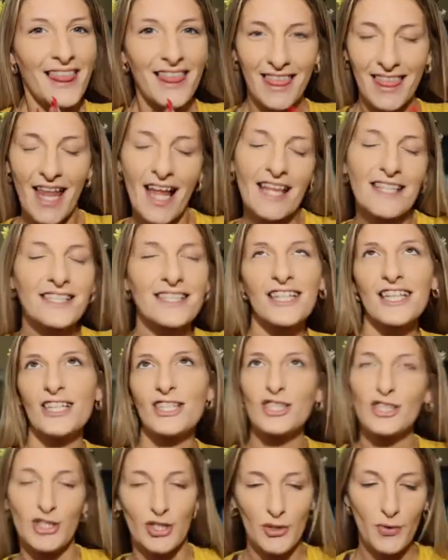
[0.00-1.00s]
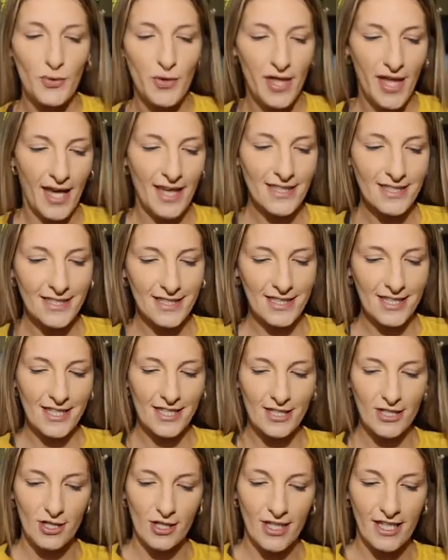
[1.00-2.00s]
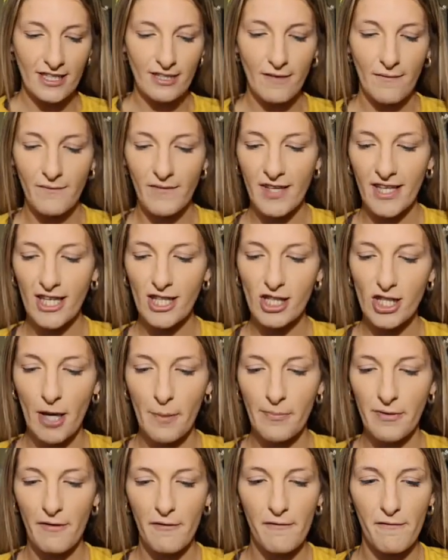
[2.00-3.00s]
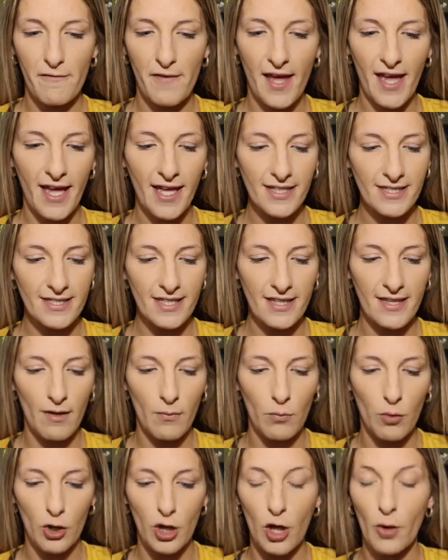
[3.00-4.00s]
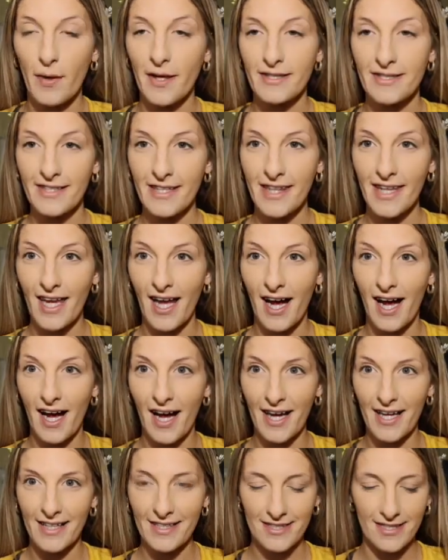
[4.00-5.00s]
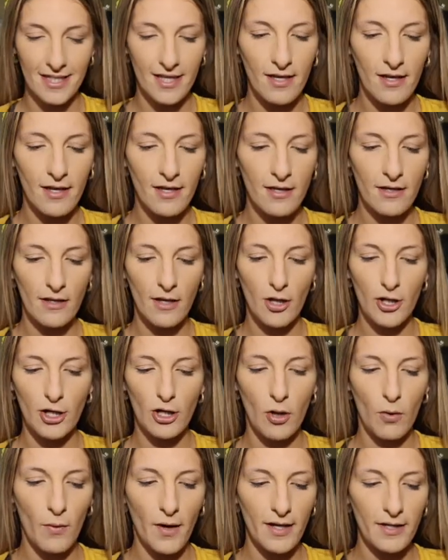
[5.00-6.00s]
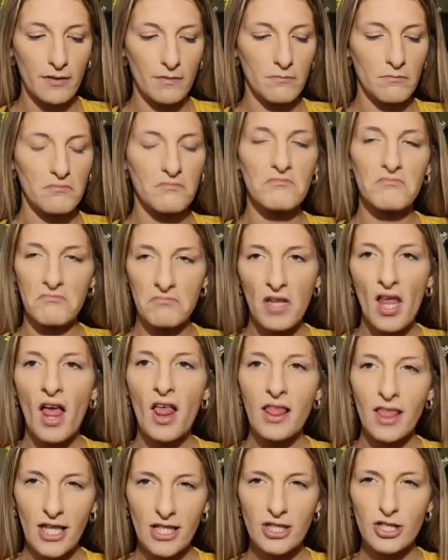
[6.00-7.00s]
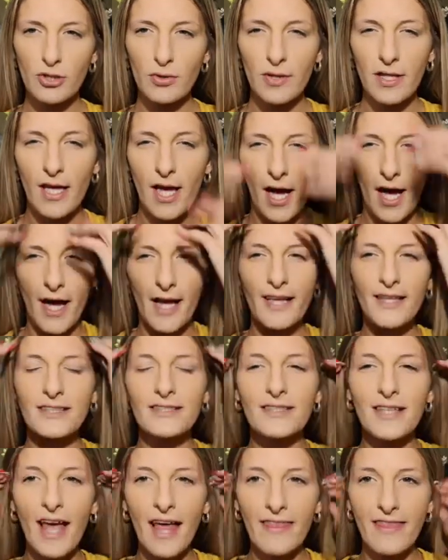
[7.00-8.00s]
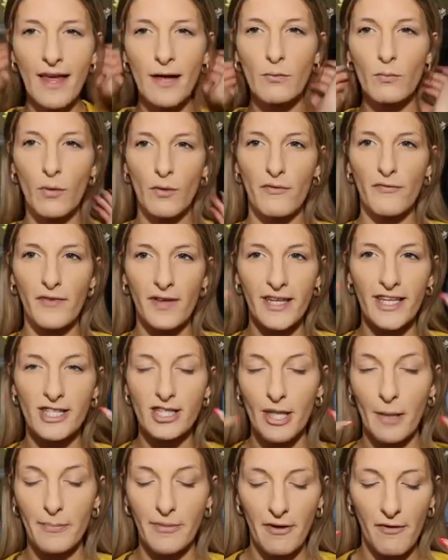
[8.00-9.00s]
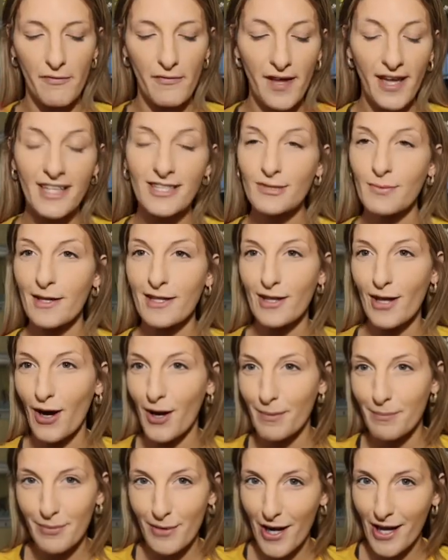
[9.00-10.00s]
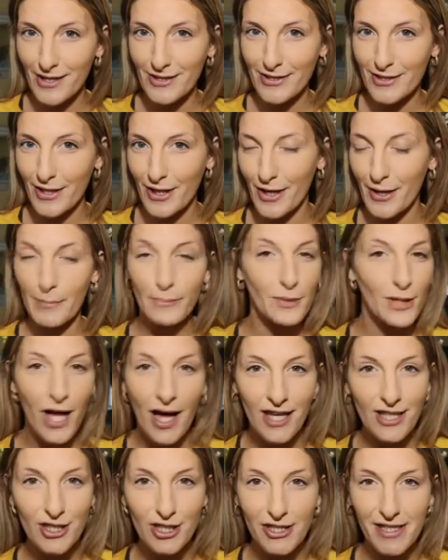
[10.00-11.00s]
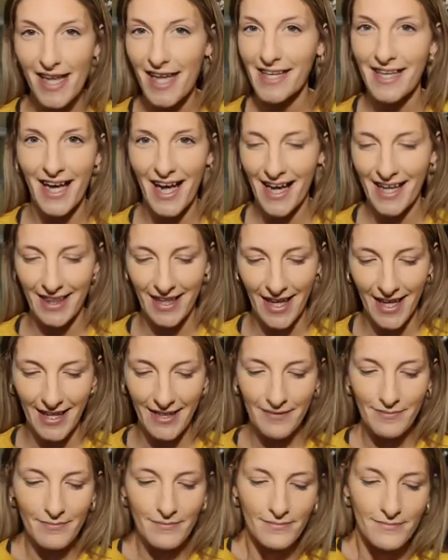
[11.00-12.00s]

Let's do this. So let's finish up the face and then we'll go into the eyes. You know what? Let's do the eyes and then we'll finish up the face with our bronzer, blush, and highlight.